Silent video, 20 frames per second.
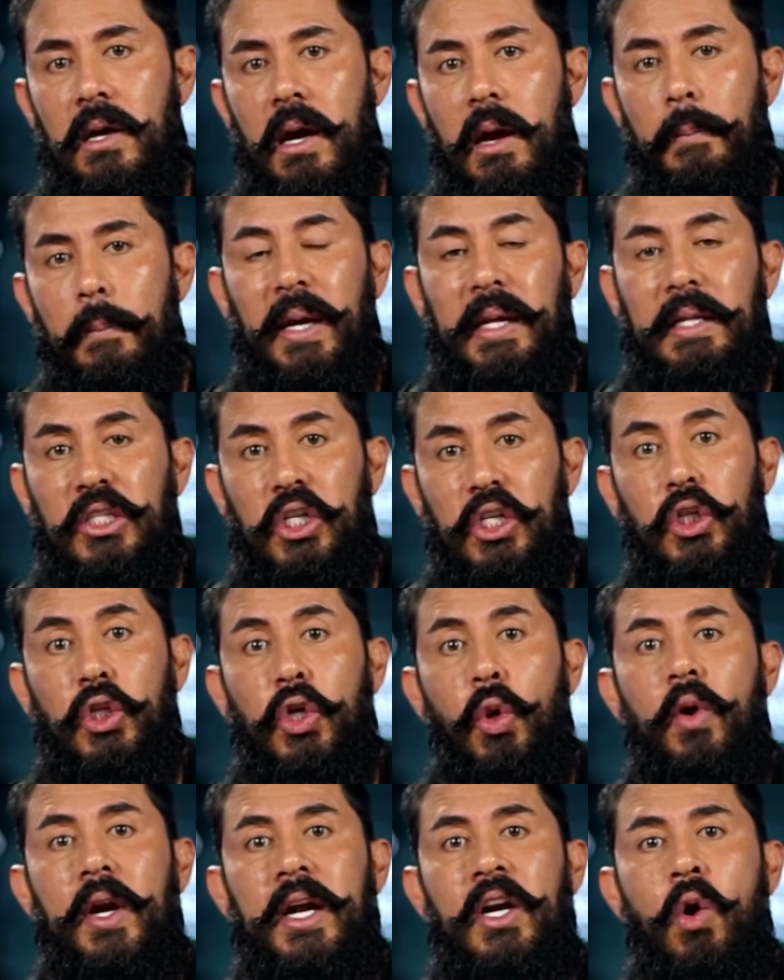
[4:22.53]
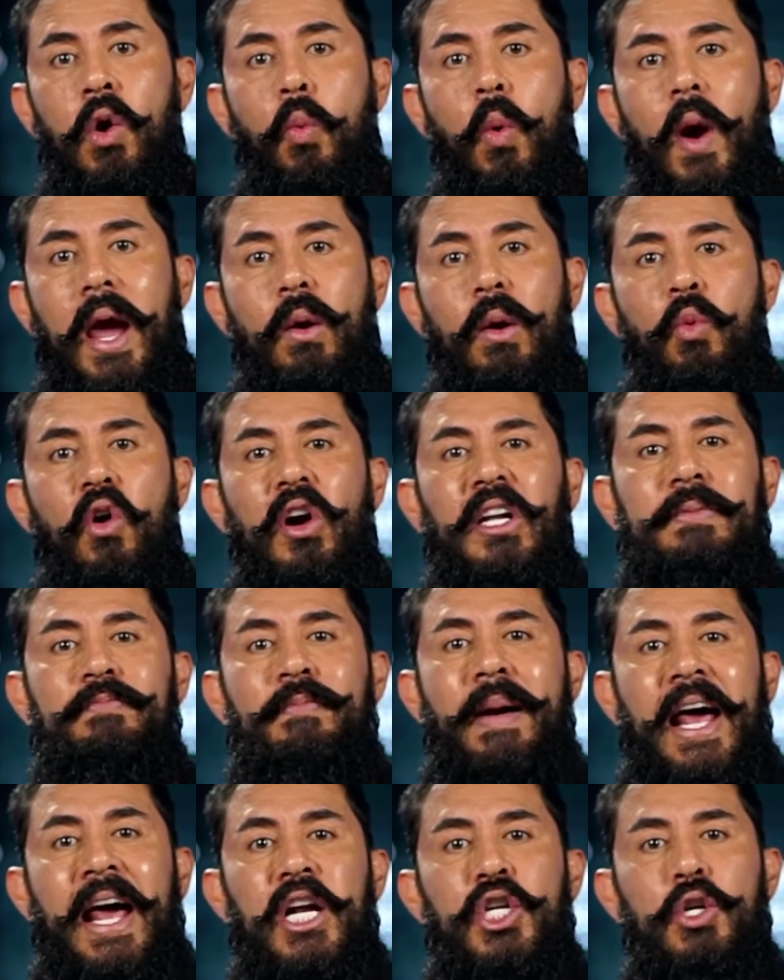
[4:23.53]
but do it in a way where it's
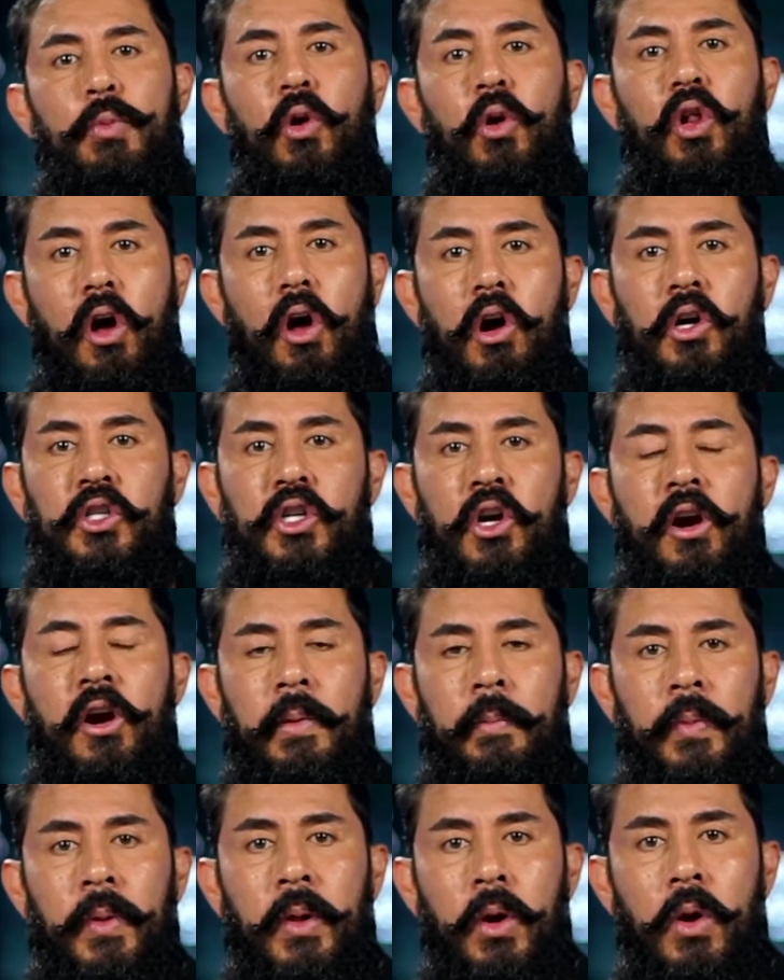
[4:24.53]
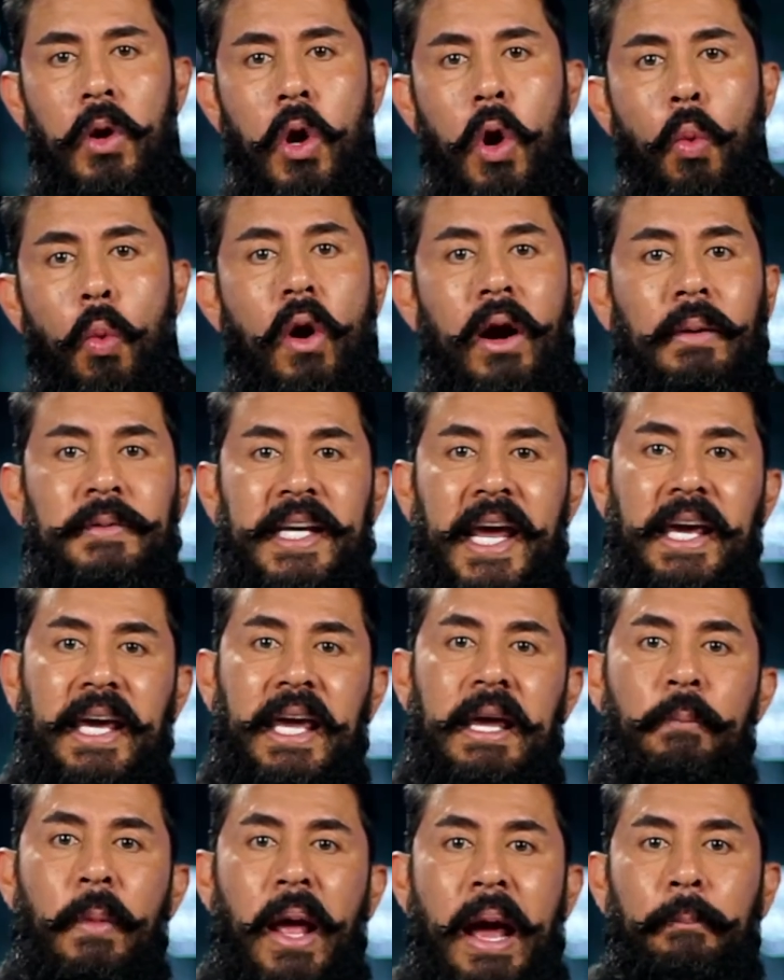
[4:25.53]
manageable long term, where I'm
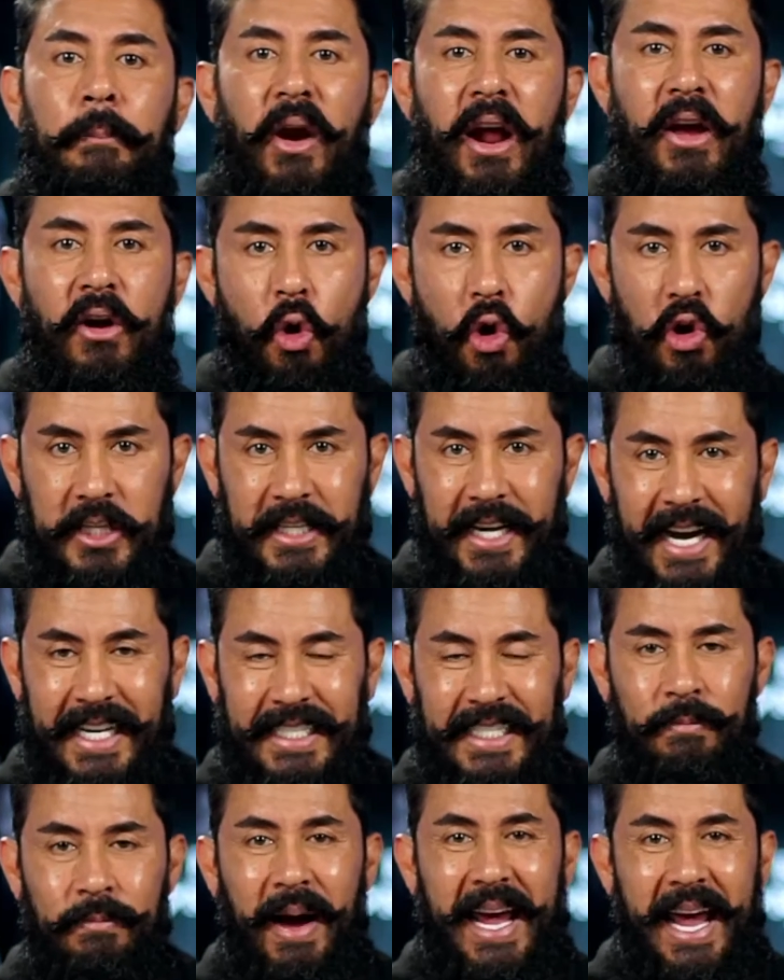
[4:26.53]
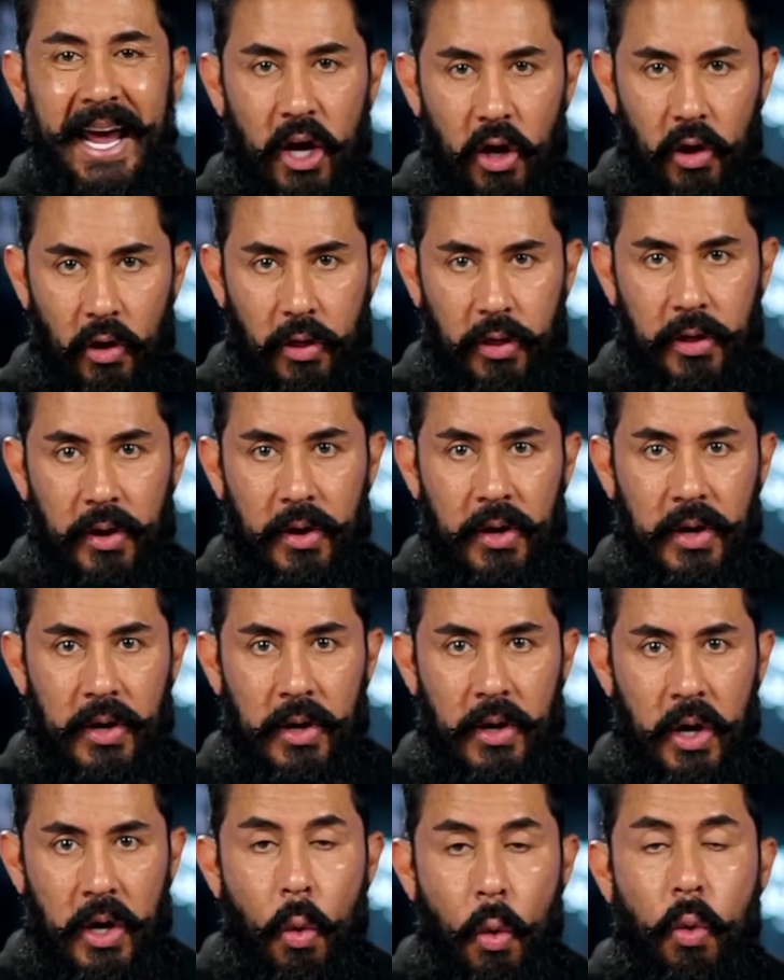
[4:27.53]
taking and prioritizing my health,
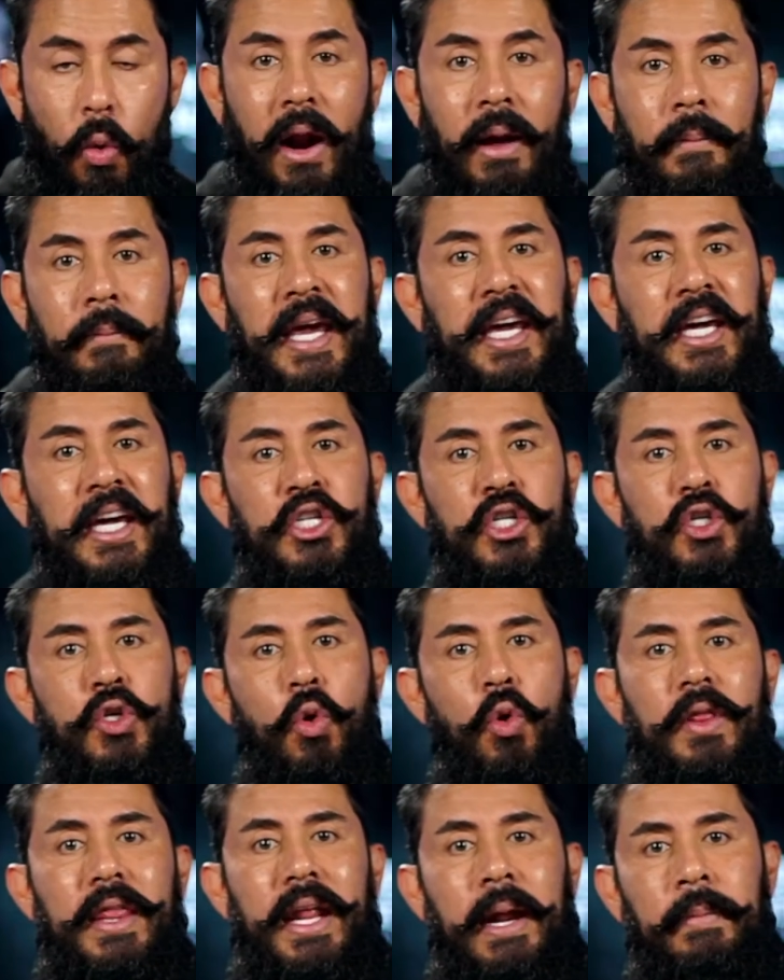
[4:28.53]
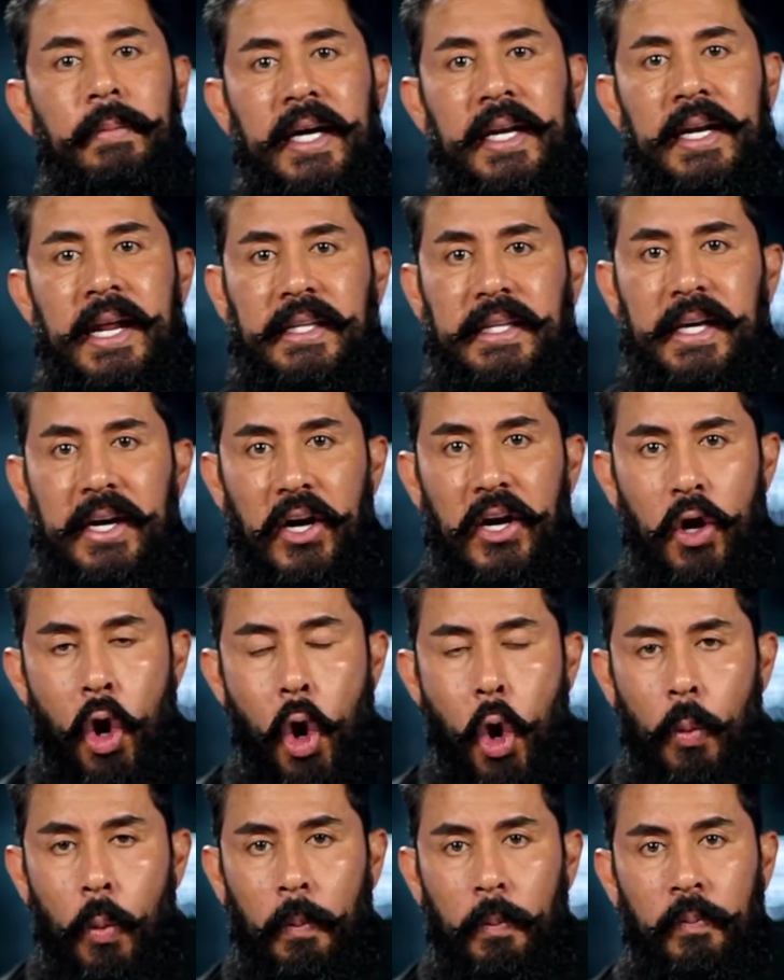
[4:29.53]
where I'm making sure that I'm connected at
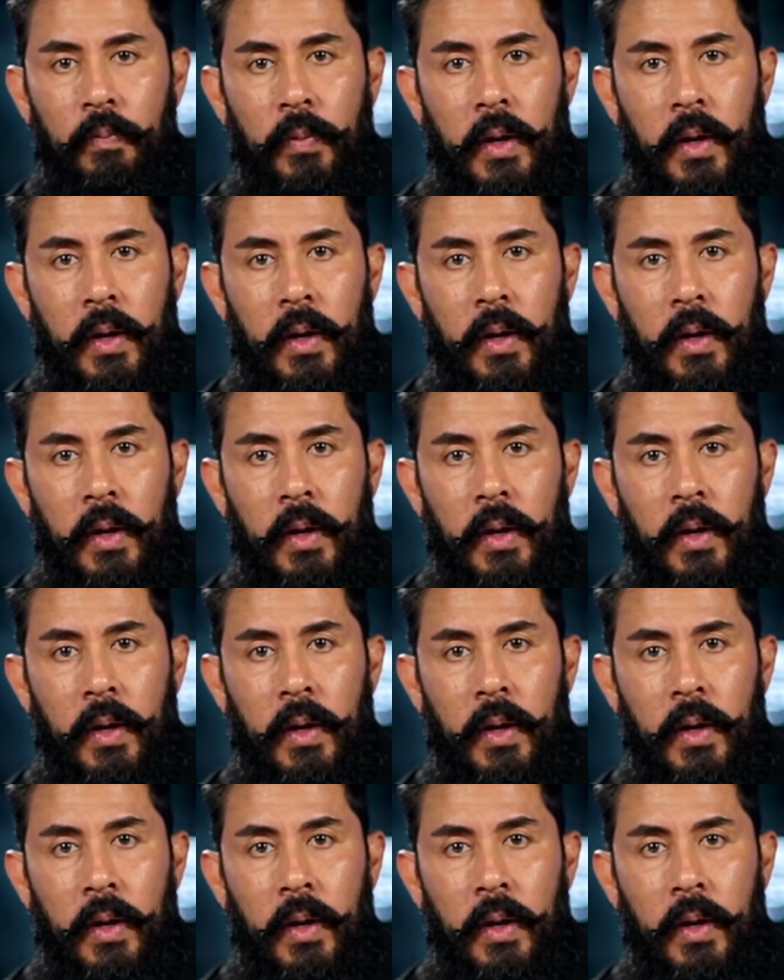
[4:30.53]
home,